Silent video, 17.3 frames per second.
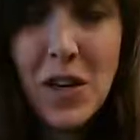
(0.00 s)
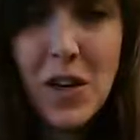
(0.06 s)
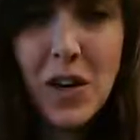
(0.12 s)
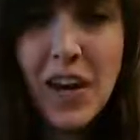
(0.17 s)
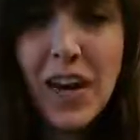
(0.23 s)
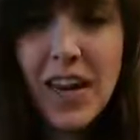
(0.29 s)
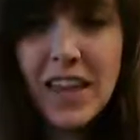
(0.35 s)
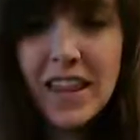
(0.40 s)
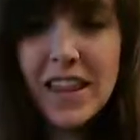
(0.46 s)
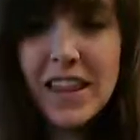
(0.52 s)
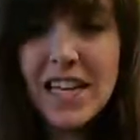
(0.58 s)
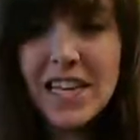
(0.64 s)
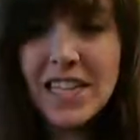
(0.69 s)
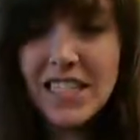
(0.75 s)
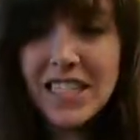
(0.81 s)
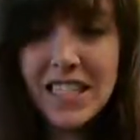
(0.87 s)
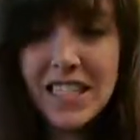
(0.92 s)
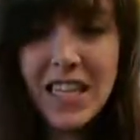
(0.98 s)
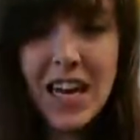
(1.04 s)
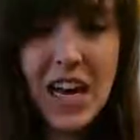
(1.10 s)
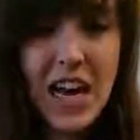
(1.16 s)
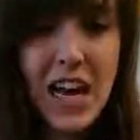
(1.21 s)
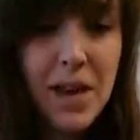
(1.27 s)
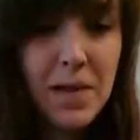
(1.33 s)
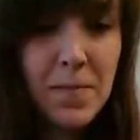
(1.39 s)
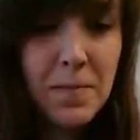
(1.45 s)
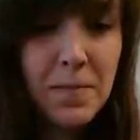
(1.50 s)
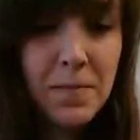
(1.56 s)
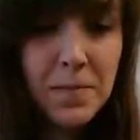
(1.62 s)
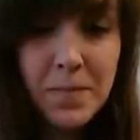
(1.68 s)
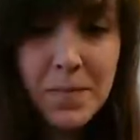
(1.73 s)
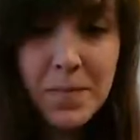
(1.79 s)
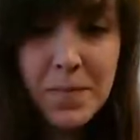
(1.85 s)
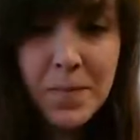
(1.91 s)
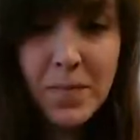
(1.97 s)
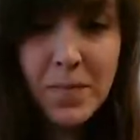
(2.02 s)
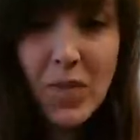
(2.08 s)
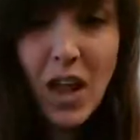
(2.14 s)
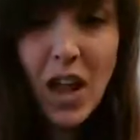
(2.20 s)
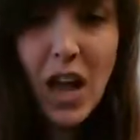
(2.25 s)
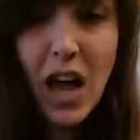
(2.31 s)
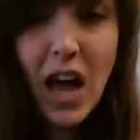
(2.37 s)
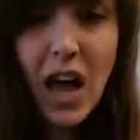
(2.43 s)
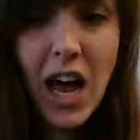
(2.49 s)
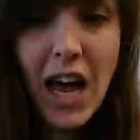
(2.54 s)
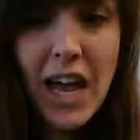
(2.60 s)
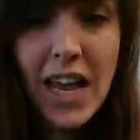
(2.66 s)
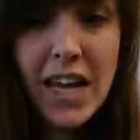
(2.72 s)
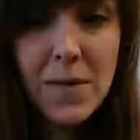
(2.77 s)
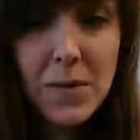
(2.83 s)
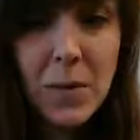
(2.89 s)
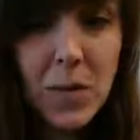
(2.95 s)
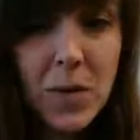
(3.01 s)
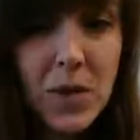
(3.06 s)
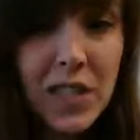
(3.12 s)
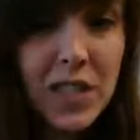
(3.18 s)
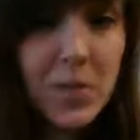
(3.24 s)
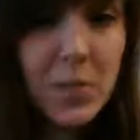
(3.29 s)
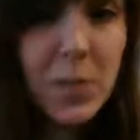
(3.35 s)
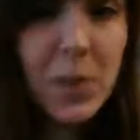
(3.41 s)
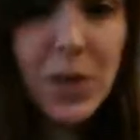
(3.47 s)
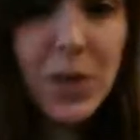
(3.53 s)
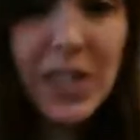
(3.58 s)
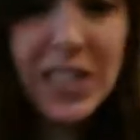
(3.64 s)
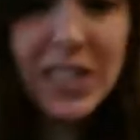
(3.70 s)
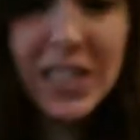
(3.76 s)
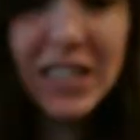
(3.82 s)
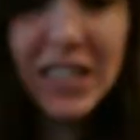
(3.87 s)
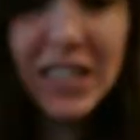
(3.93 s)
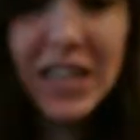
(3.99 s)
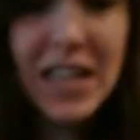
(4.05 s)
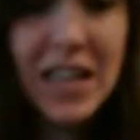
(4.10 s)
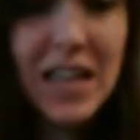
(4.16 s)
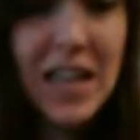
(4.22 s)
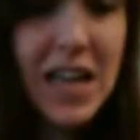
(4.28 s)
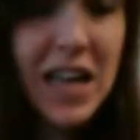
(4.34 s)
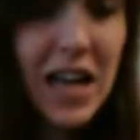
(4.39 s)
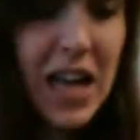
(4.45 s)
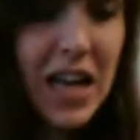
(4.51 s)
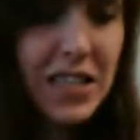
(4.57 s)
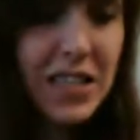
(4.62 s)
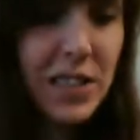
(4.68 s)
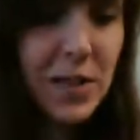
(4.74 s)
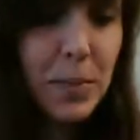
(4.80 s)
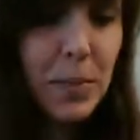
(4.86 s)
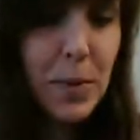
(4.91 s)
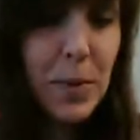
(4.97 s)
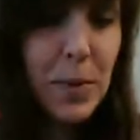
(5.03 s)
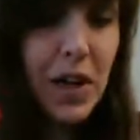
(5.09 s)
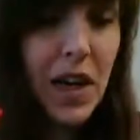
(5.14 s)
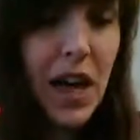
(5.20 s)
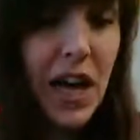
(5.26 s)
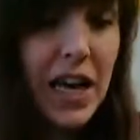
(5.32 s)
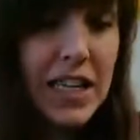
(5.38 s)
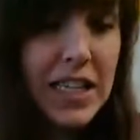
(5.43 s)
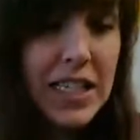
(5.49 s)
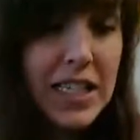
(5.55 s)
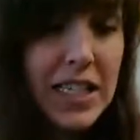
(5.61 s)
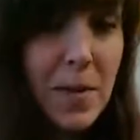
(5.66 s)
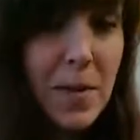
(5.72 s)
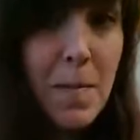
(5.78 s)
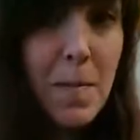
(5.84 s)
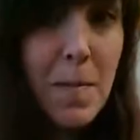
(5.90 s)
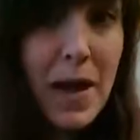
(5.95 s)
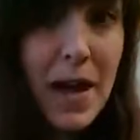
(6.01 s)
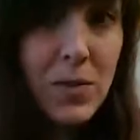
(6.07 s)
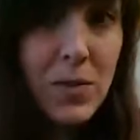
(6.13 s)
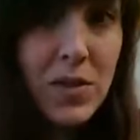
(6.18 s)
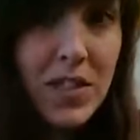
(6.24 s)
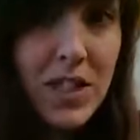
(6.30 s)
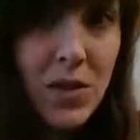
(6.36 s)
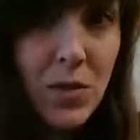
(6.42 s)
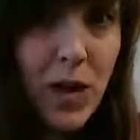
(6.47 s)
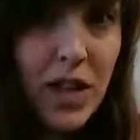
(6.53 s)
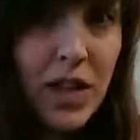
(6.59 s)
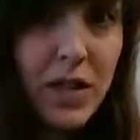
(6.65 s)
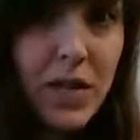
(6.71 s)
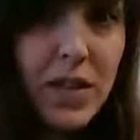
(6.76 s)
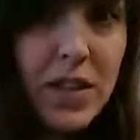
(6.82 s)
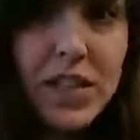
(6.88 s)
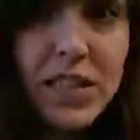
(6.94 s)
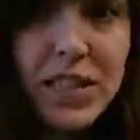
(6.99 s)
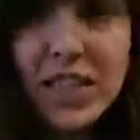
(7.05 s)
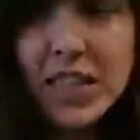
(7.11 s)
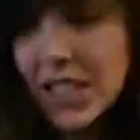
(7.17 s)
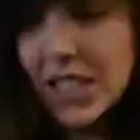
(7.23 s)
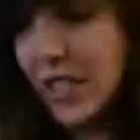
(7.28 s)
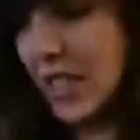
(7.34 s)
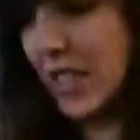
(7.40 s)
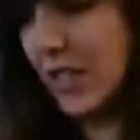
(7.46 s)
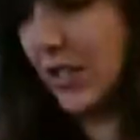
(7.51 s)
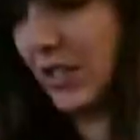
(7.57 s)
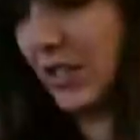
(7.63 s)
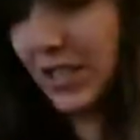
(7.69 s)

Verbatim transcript: All right, this time I am going to put a surprise amount in one of these containers.